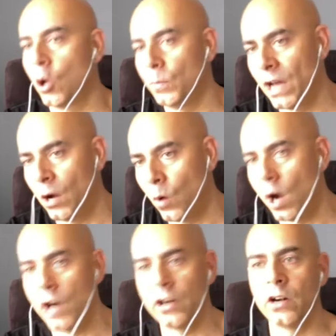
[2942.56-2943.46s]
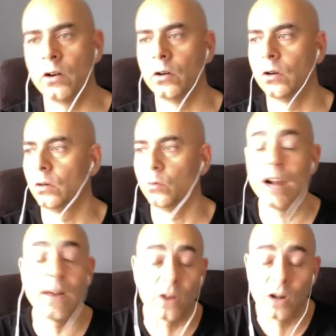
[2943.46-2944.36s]
down water or
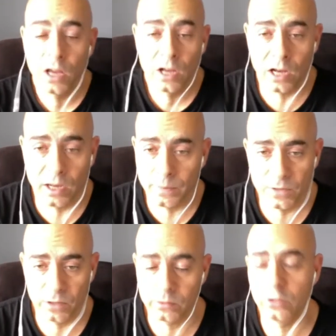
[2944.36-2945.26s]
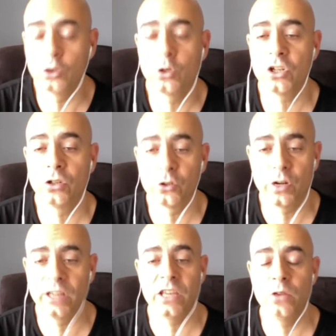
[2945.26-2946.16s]
whatever nutritional drink
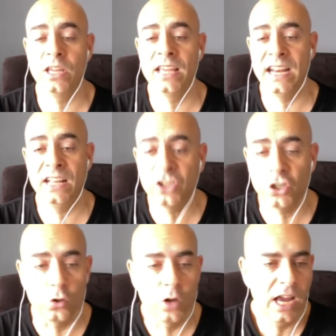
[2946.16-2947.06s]
that you can get into you,